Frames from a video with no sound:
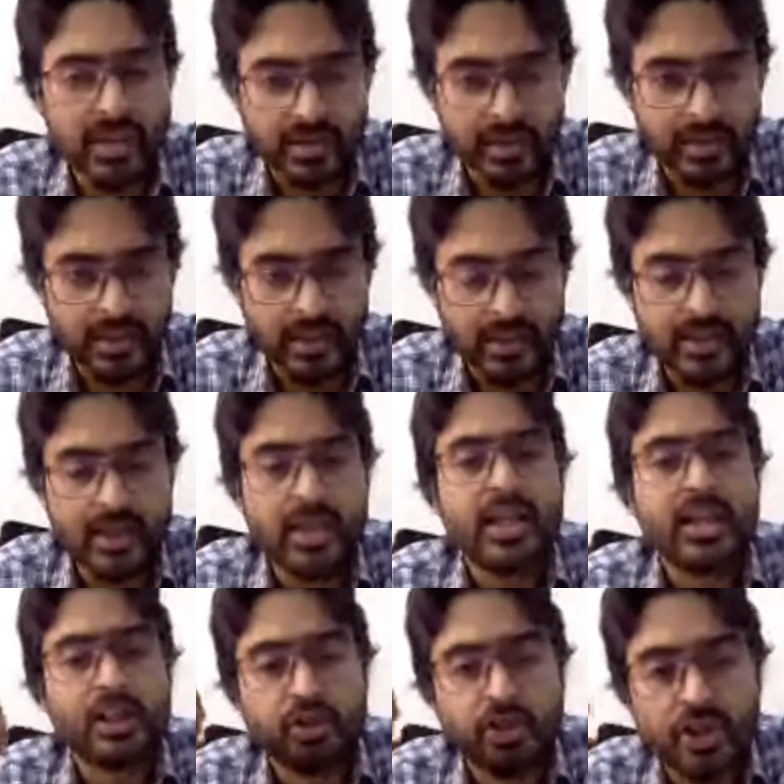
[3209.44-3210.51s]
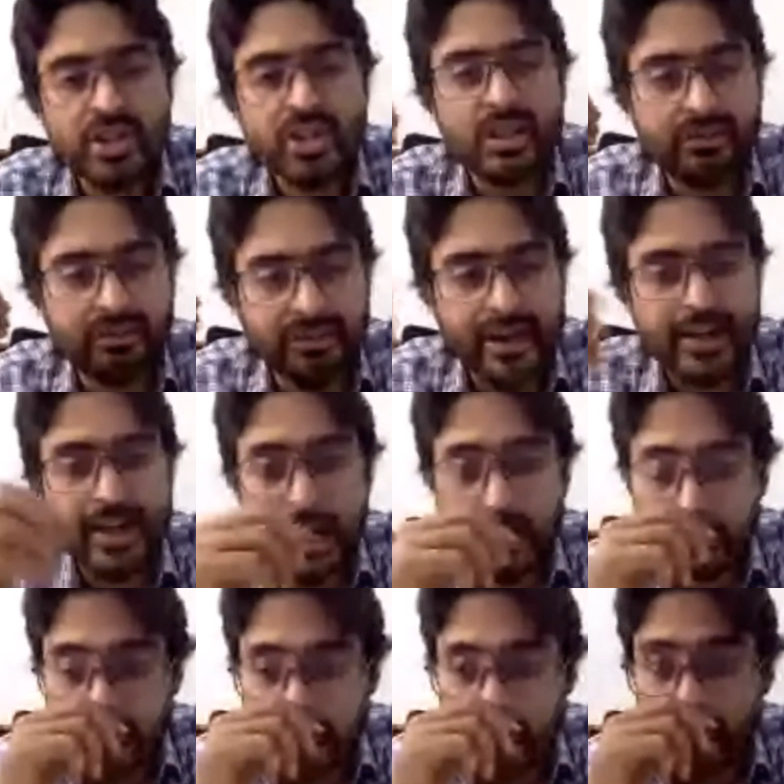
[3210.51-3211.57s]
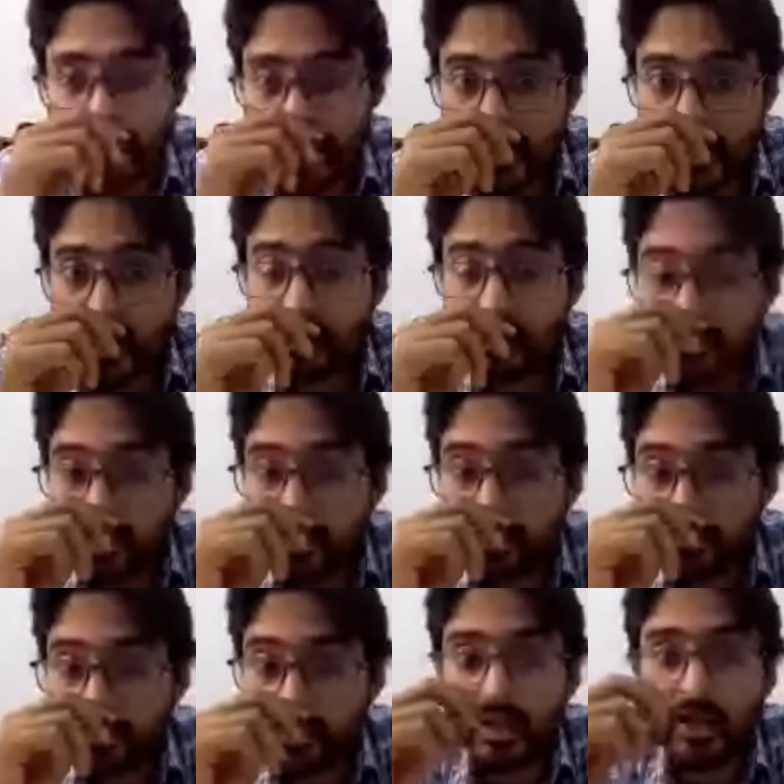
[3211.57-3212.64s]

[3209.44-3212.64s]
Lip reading: results. Just find out if the